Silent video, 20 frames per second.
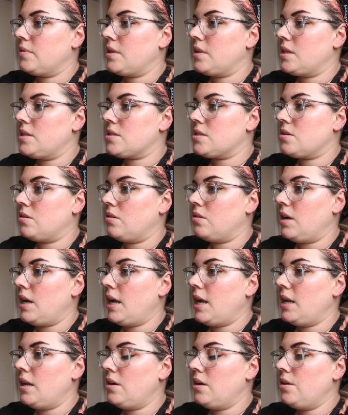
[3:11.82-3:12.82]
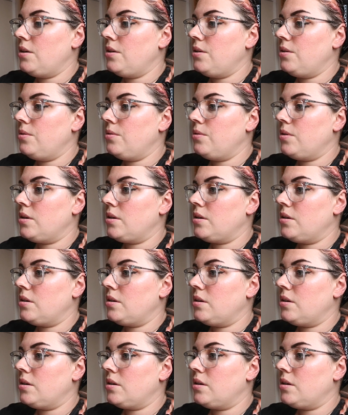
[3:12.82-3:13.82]
It's got aloe,
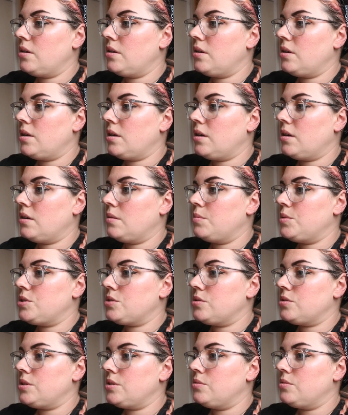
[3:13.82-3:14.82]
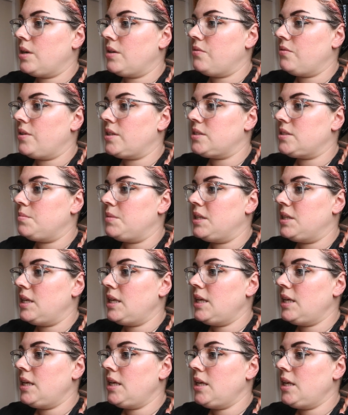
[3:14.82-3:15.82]
almond oil, and vitamin
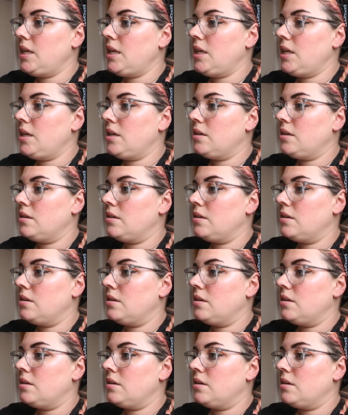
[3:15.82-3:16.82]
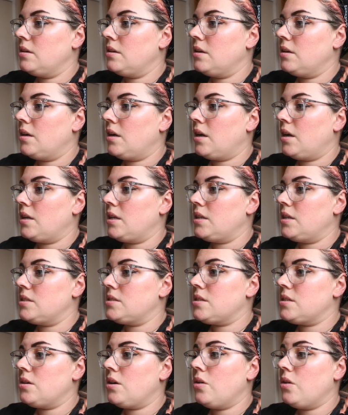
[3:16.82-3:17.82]
E. And it
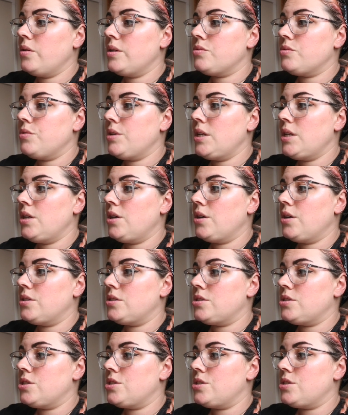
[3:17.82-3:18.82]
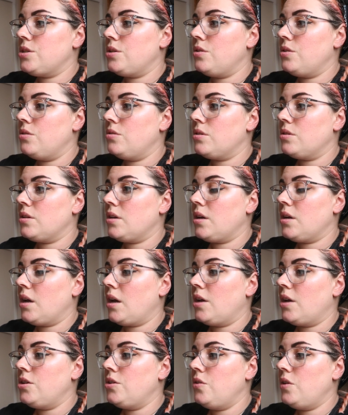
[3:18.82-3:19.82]
is, oh, it's really good to soothe
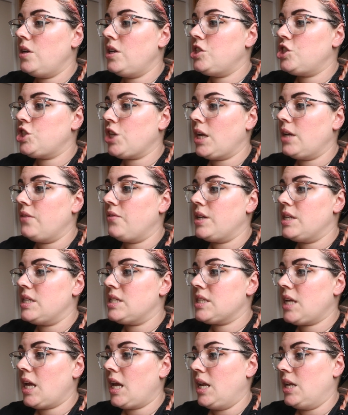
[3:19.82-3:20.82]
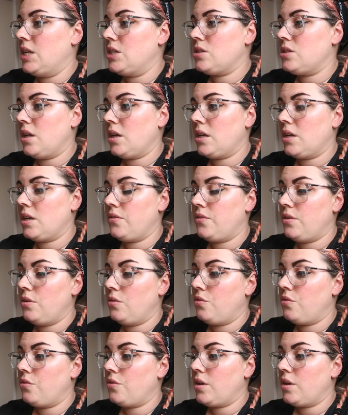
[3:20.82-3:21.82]
newly shaven skin. So like if
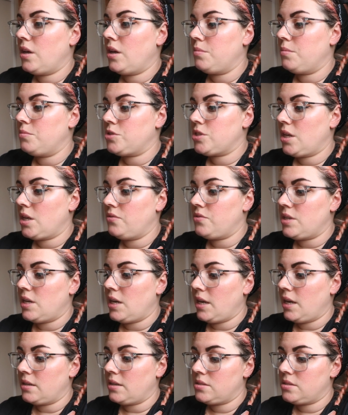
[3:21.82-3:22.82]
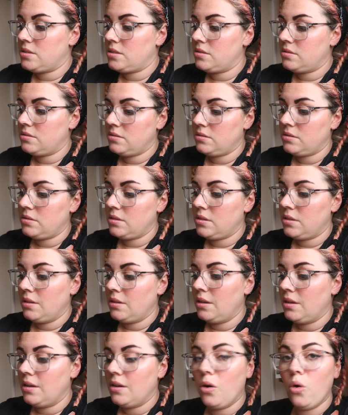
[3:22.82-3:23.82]
you've shaved your legs
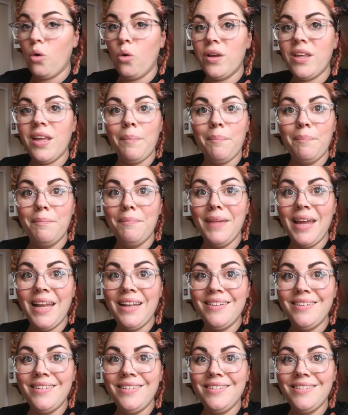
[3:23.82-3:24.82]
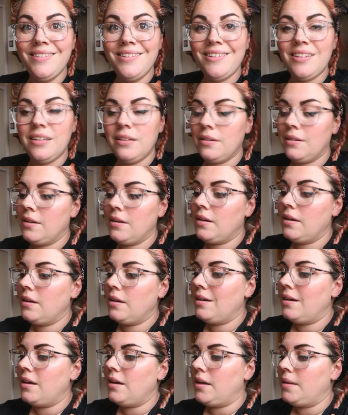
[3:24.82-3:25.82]
or your minge,
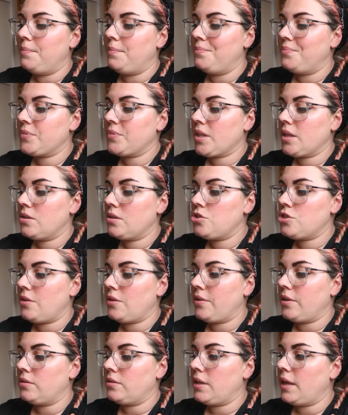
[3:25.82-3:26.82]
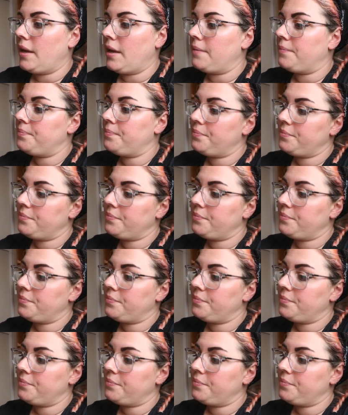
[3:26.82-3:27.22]
shove it on there.